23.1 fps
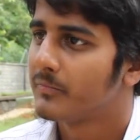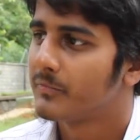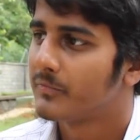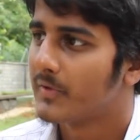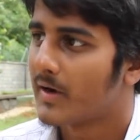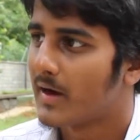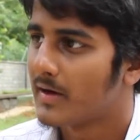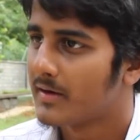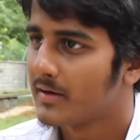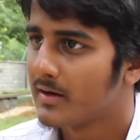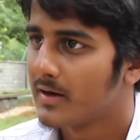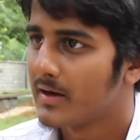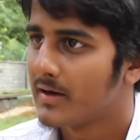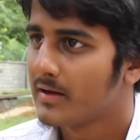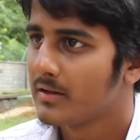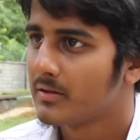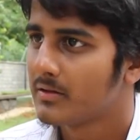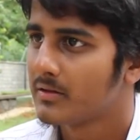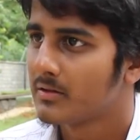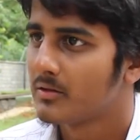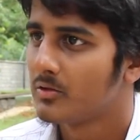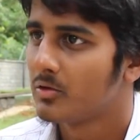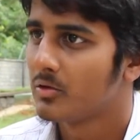
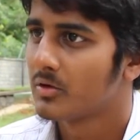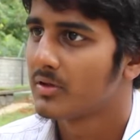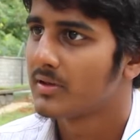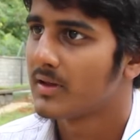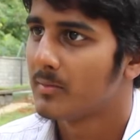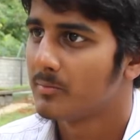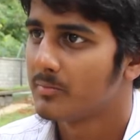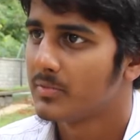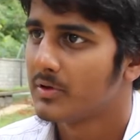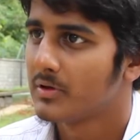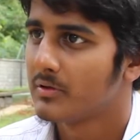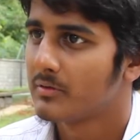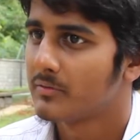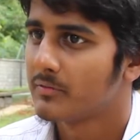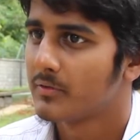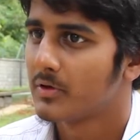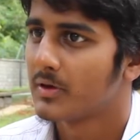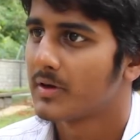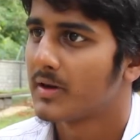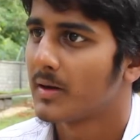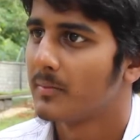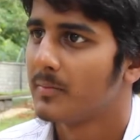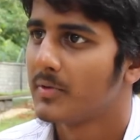analyzed those samples
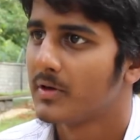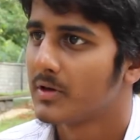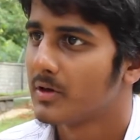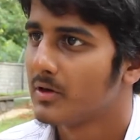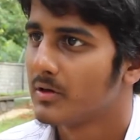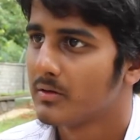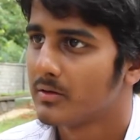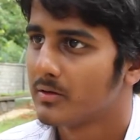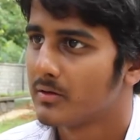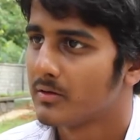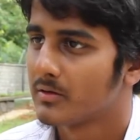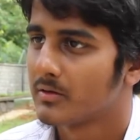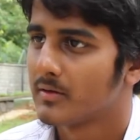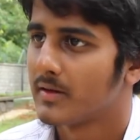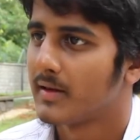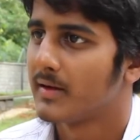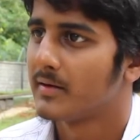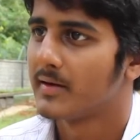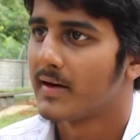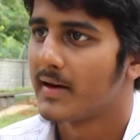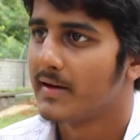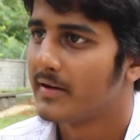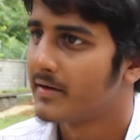for chemicals like
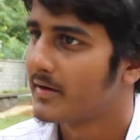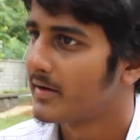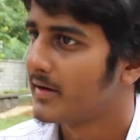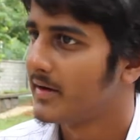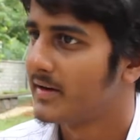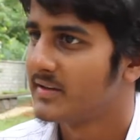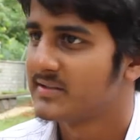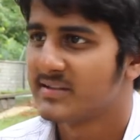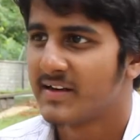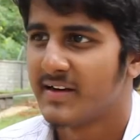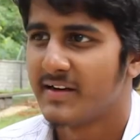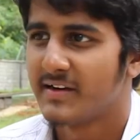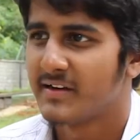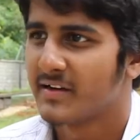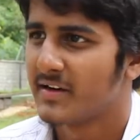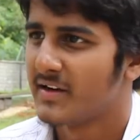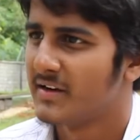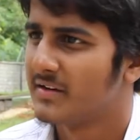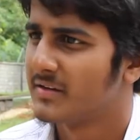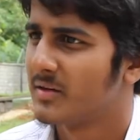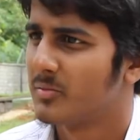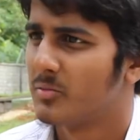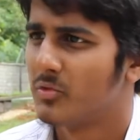nitrates,
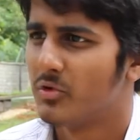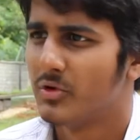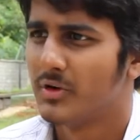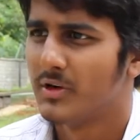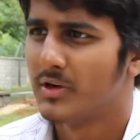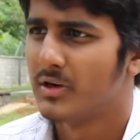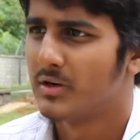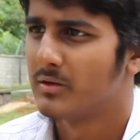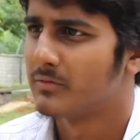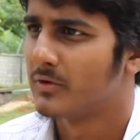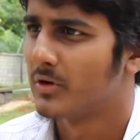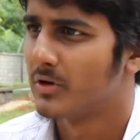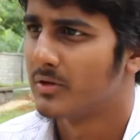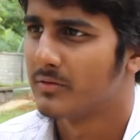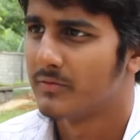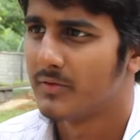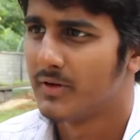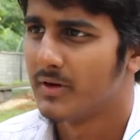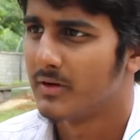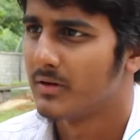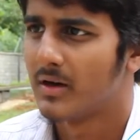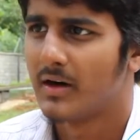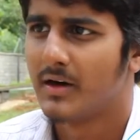nitrites, ammonia,
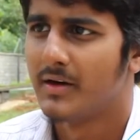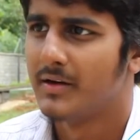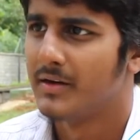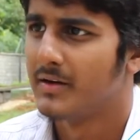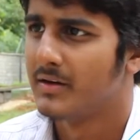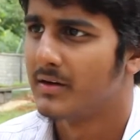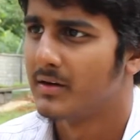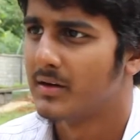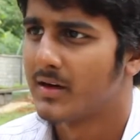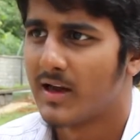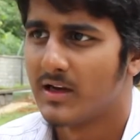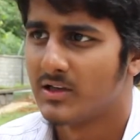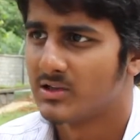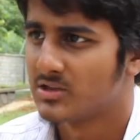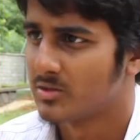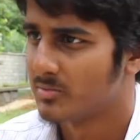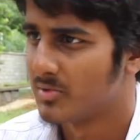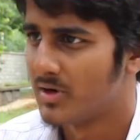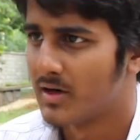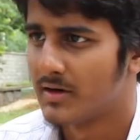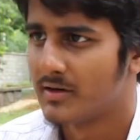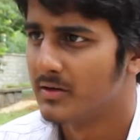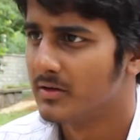phosphates, iron, calcium
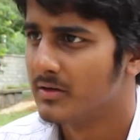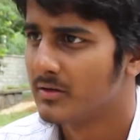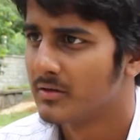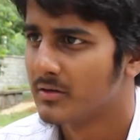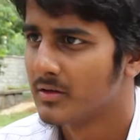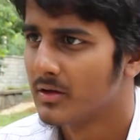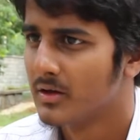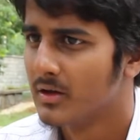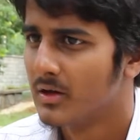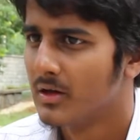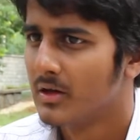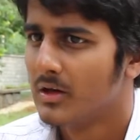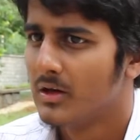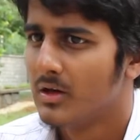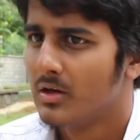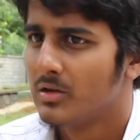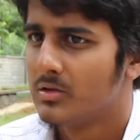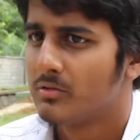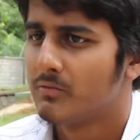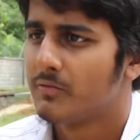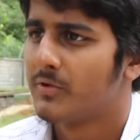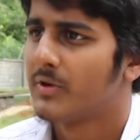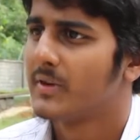hardness.
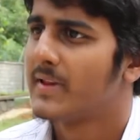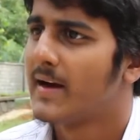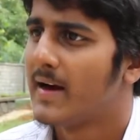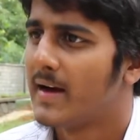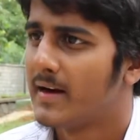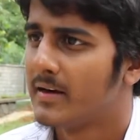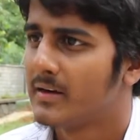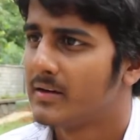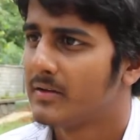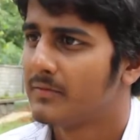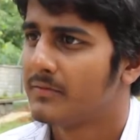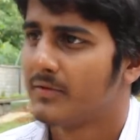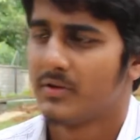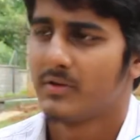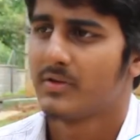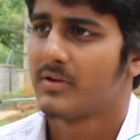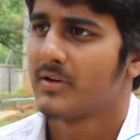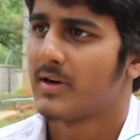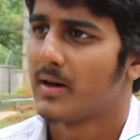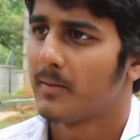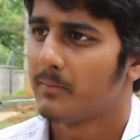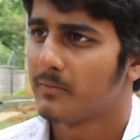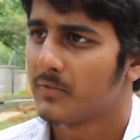So for that, the first
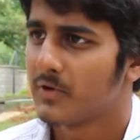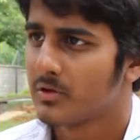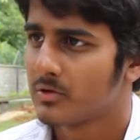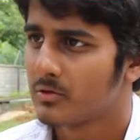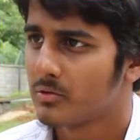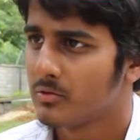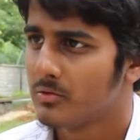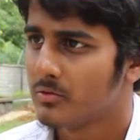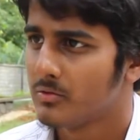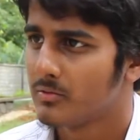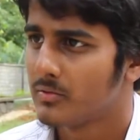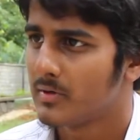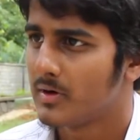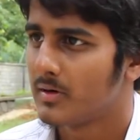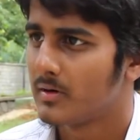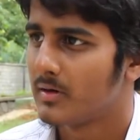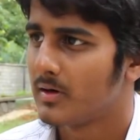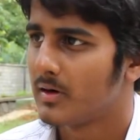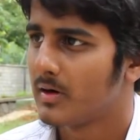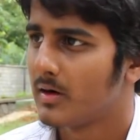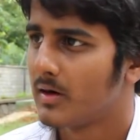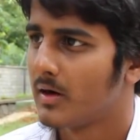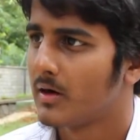step was to
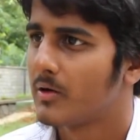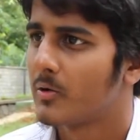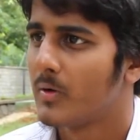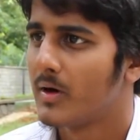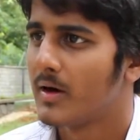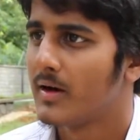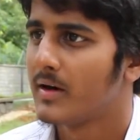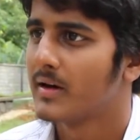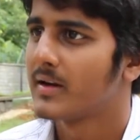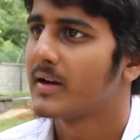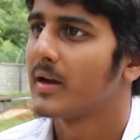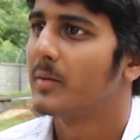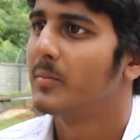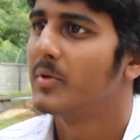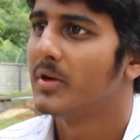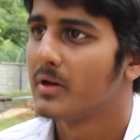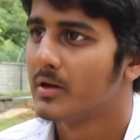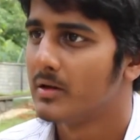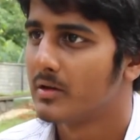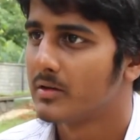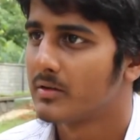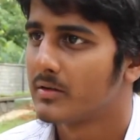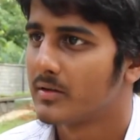acquire
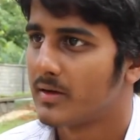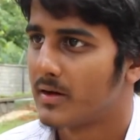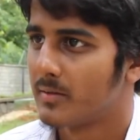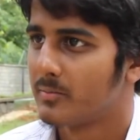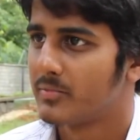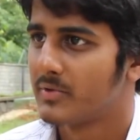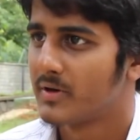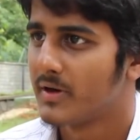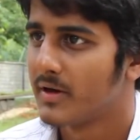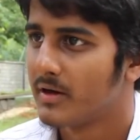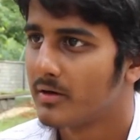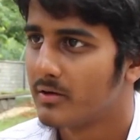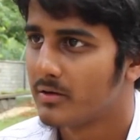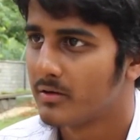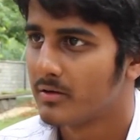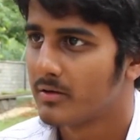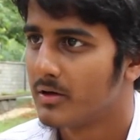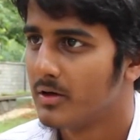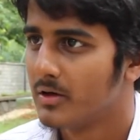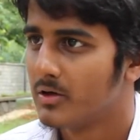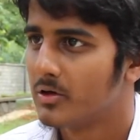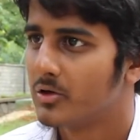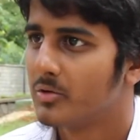chemicals and kits
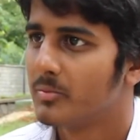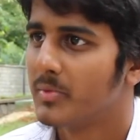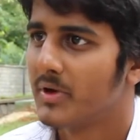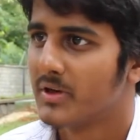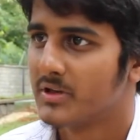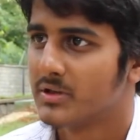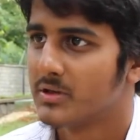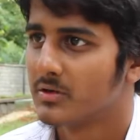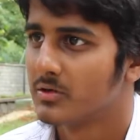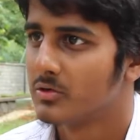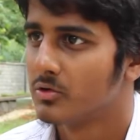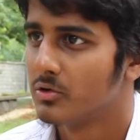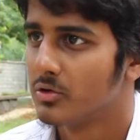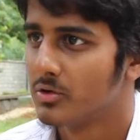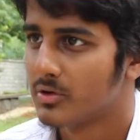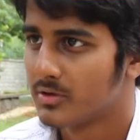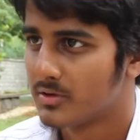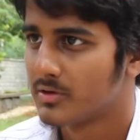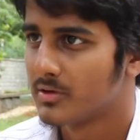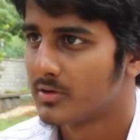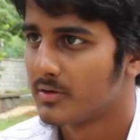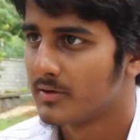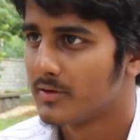to measure
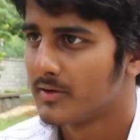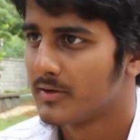those